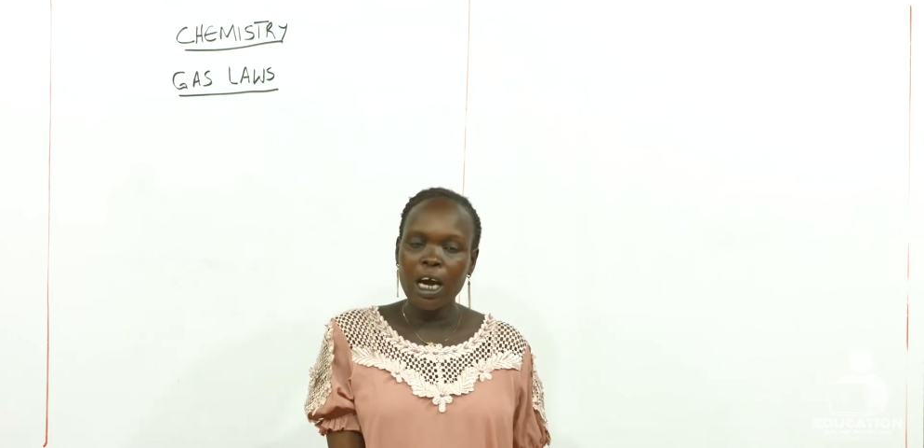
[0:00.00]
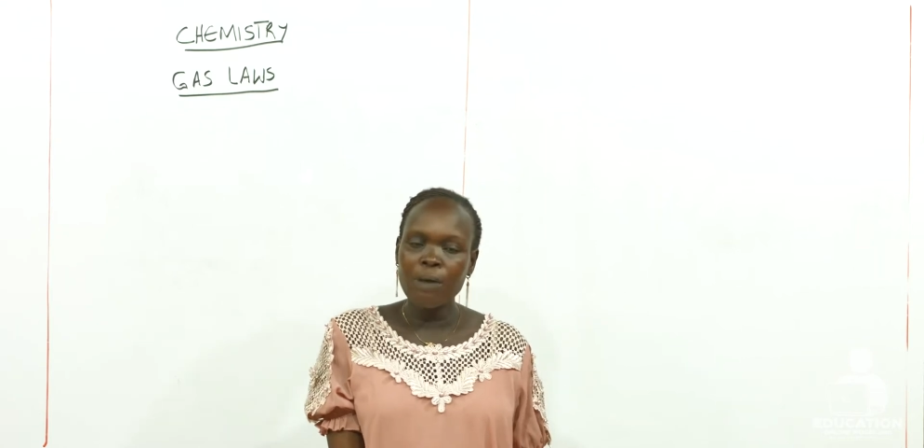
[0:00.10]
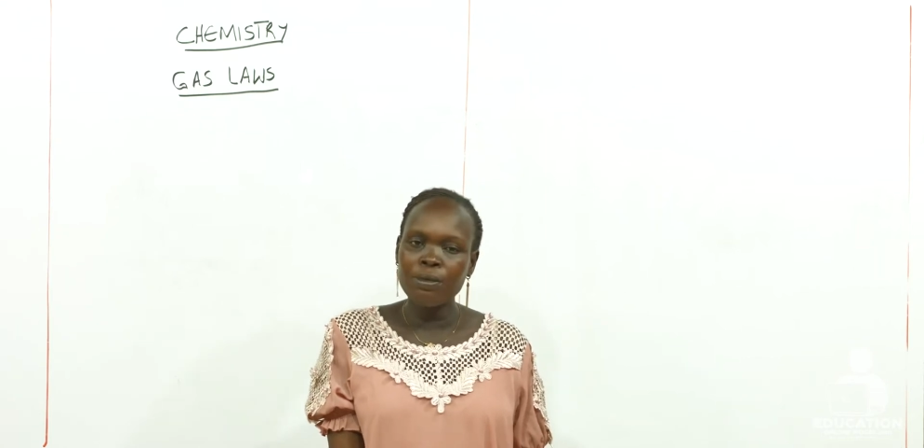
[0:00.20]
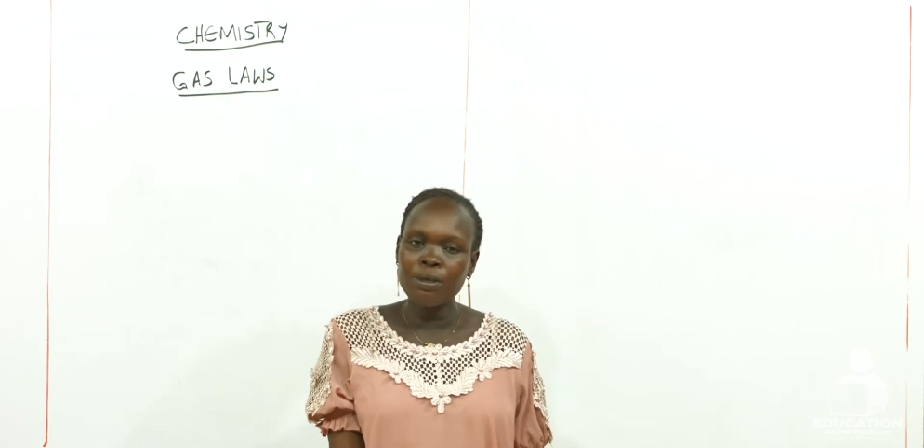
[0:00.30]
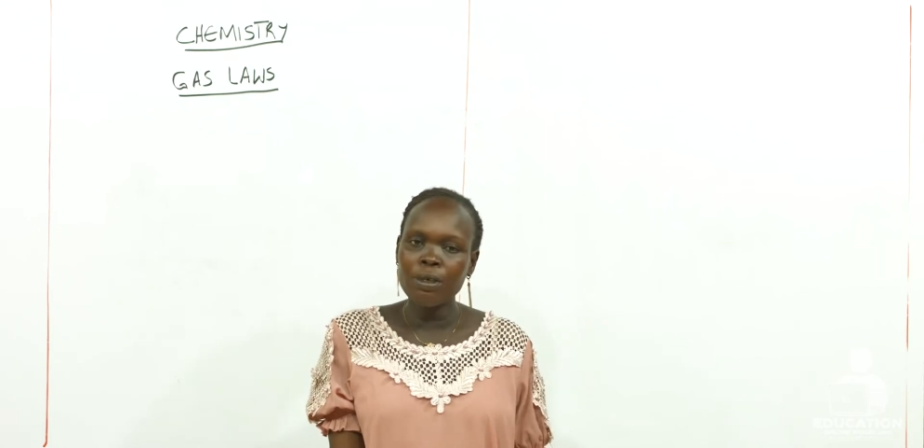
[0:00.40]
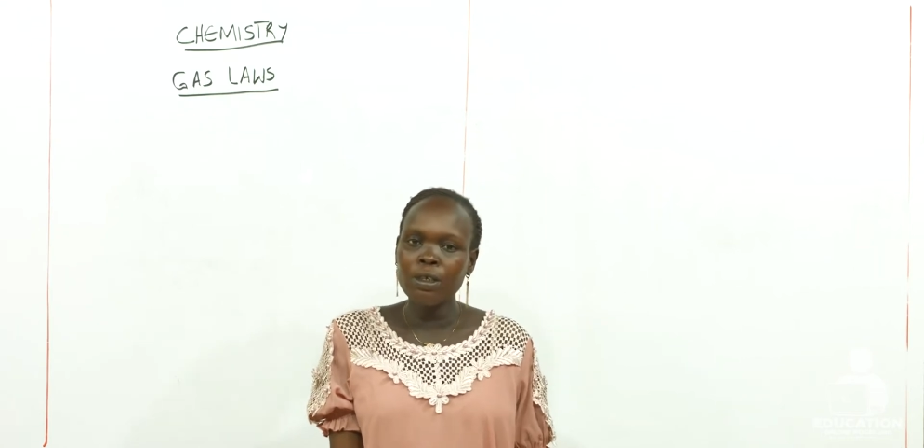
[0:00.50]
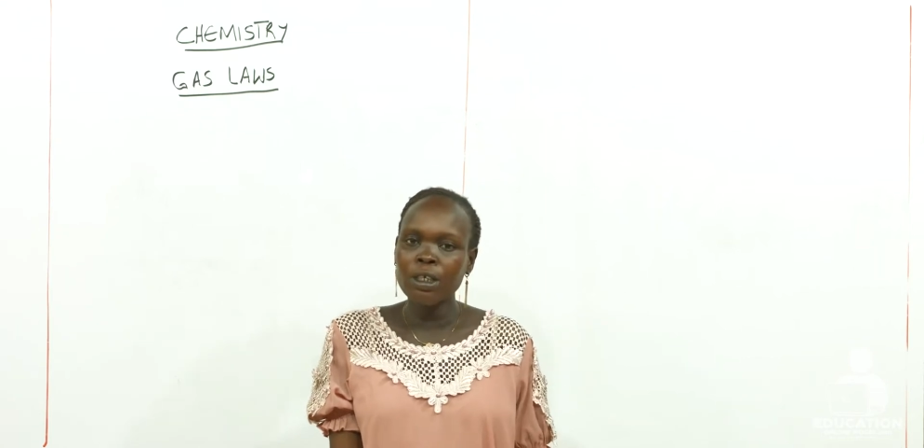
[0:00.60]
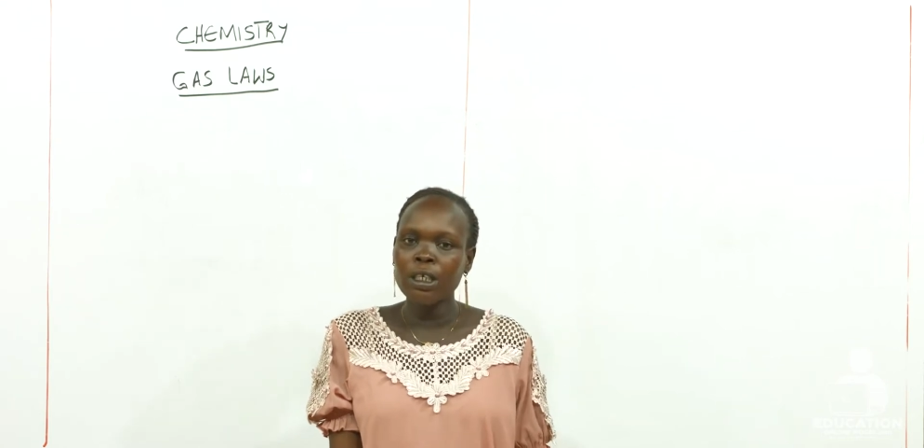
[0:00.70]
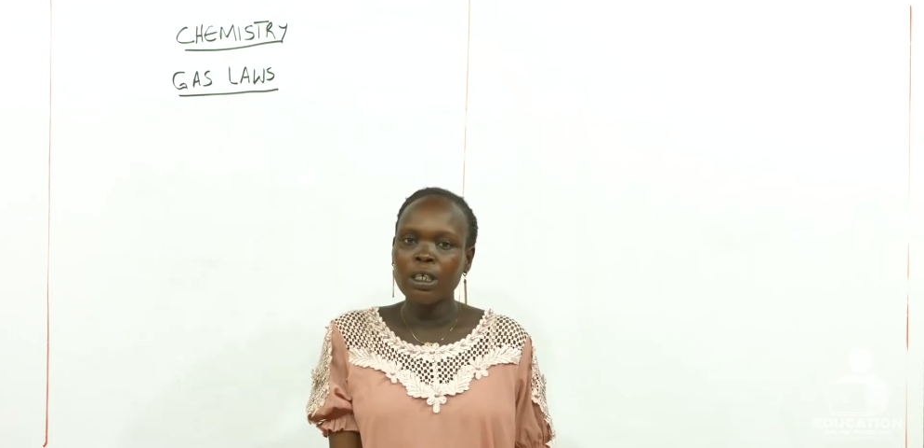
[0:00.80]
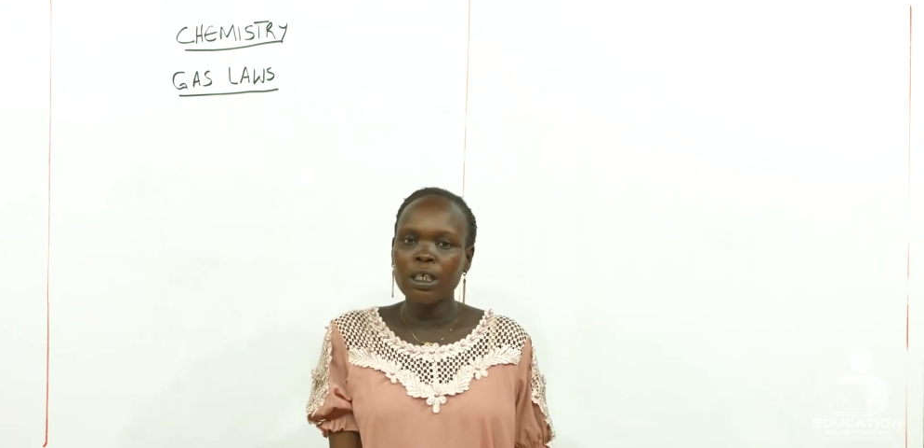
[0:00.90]

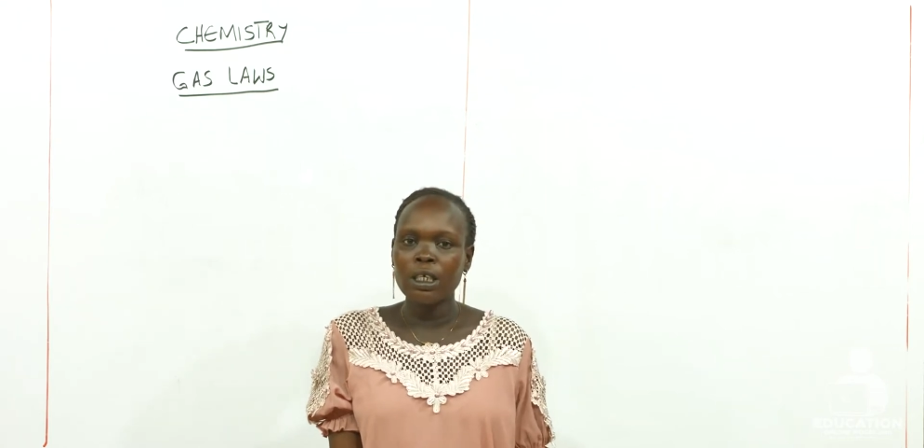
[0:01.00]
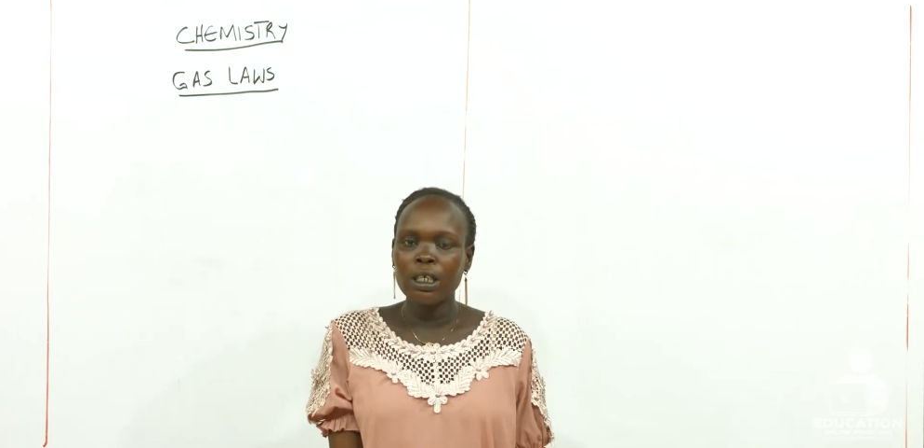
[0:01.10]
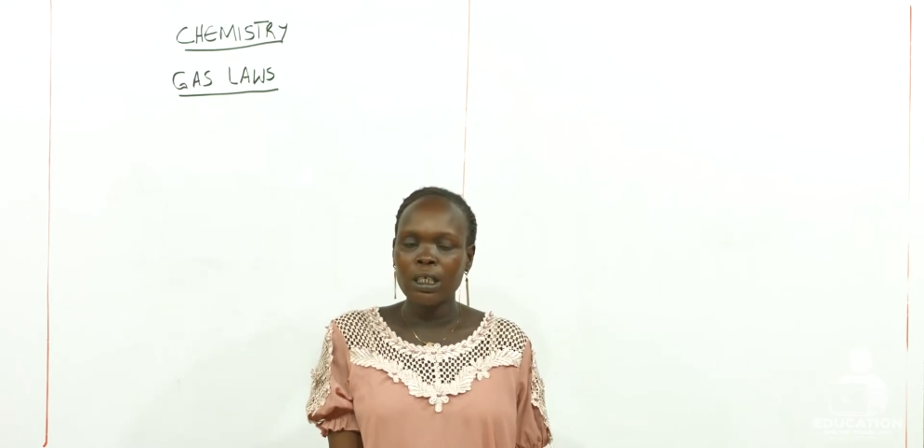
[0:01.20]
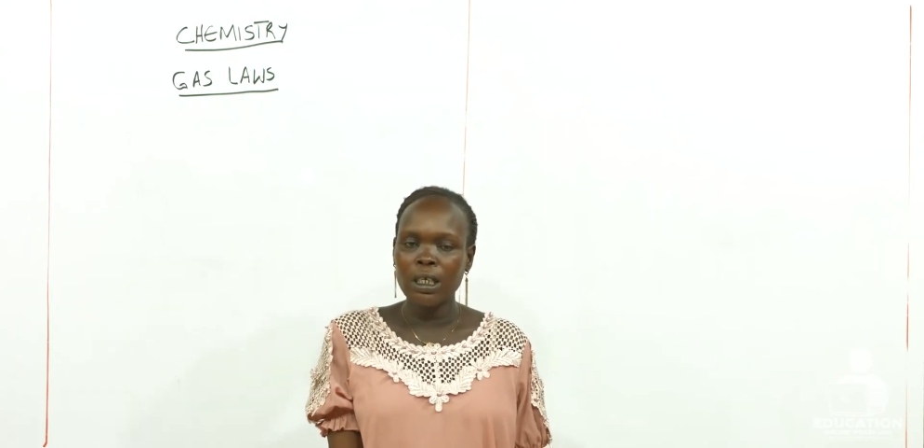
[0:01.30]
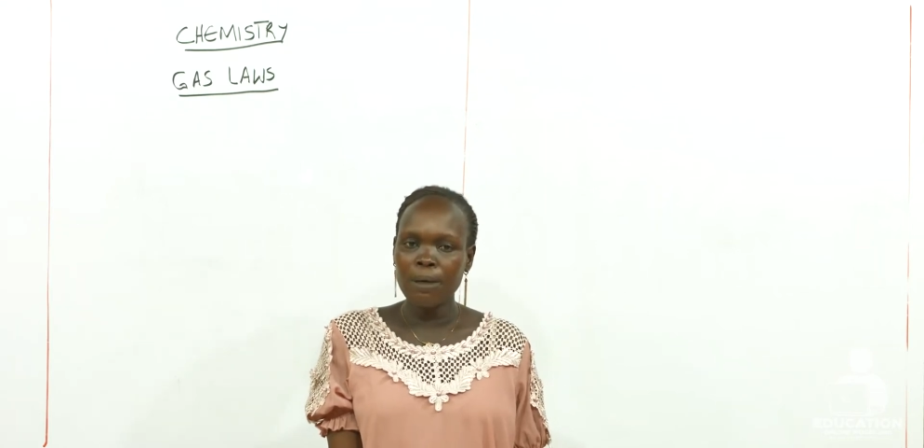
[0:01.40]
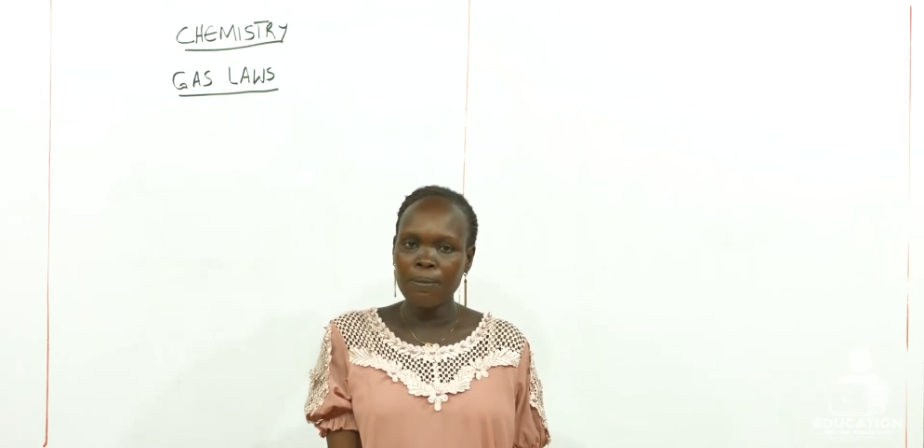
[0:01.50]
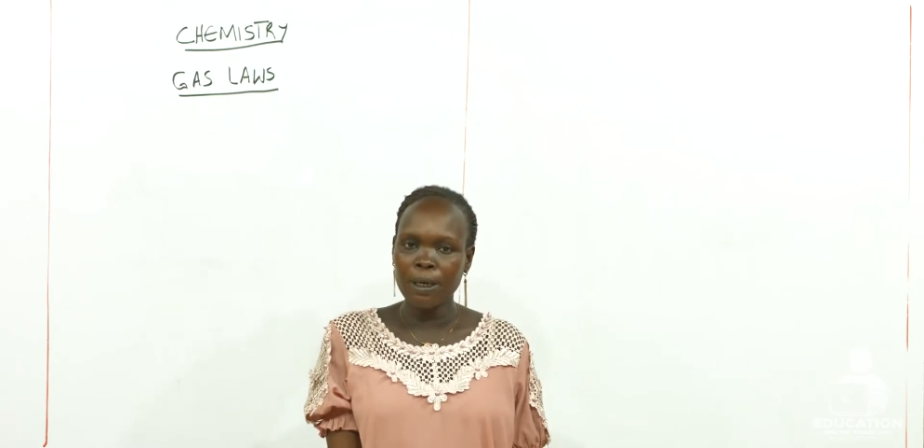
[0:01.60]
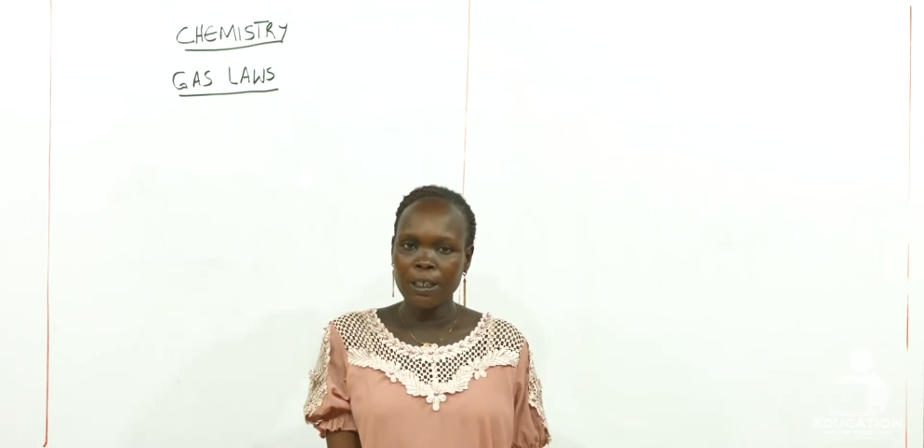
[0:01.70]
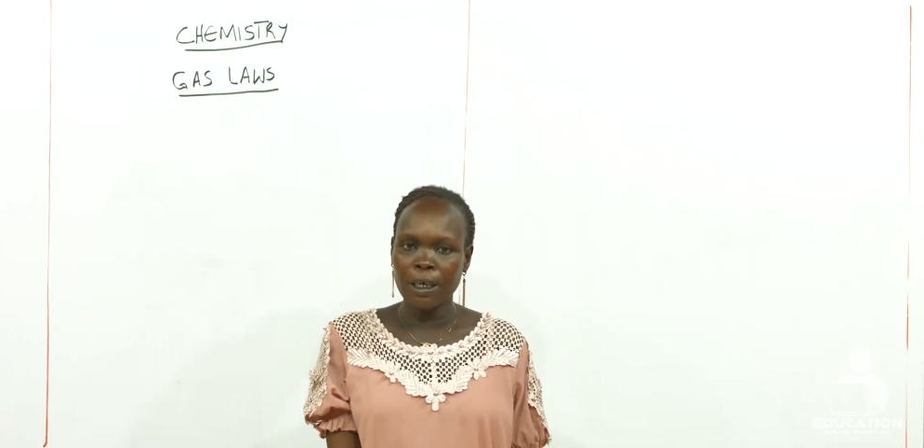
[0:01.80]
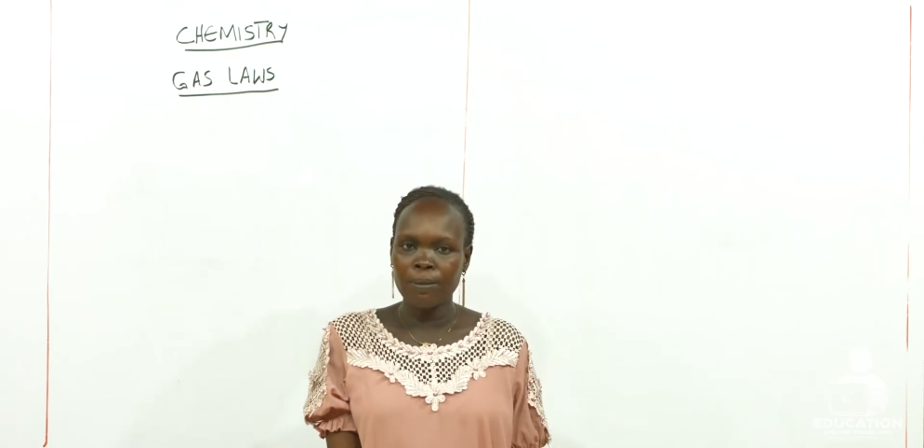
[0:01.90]
absolute
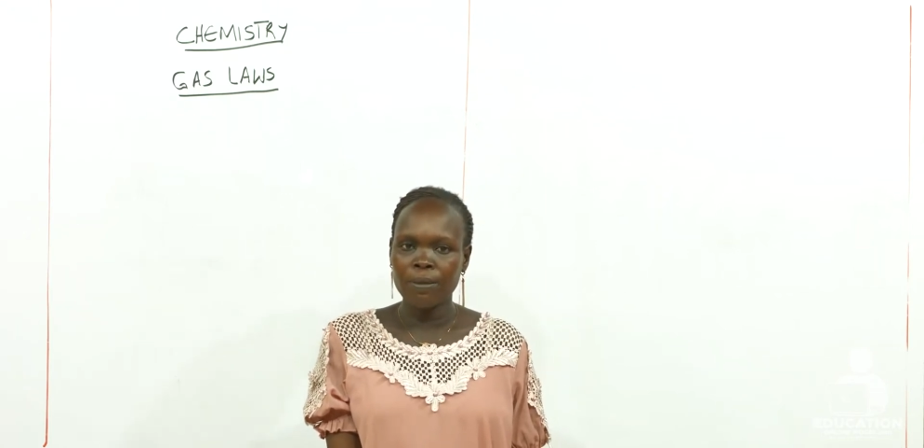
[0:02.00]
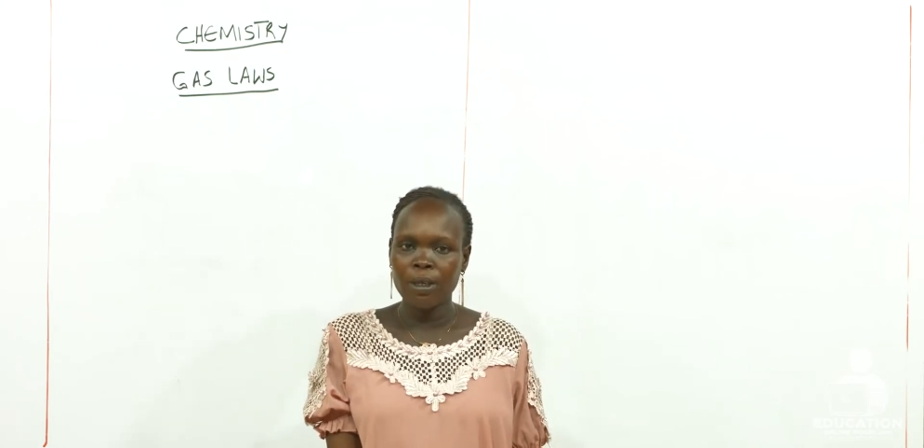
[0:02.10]
temperature.